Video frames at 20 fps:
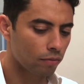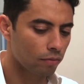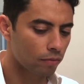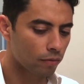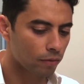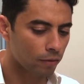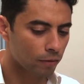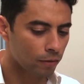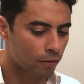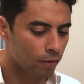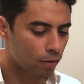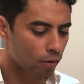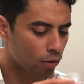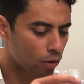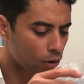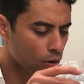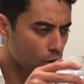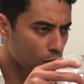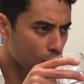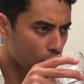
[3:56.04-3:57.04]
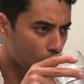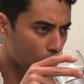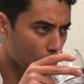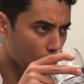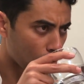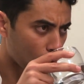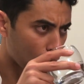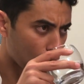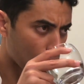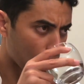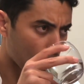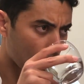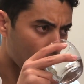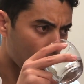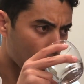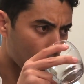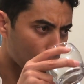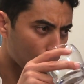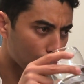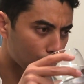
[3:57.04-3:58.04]

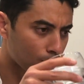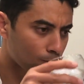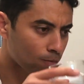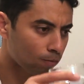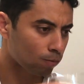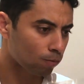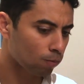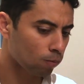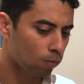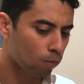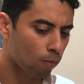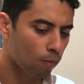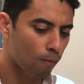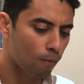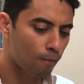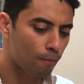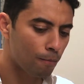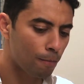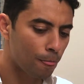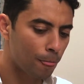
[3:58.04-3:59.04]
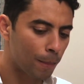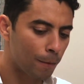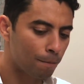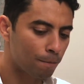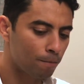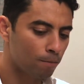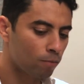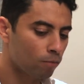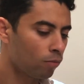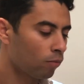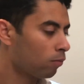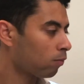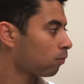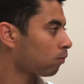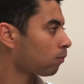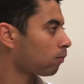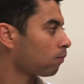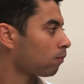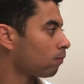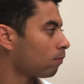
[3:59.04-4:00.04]

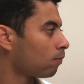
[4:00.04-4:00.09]
[no speech]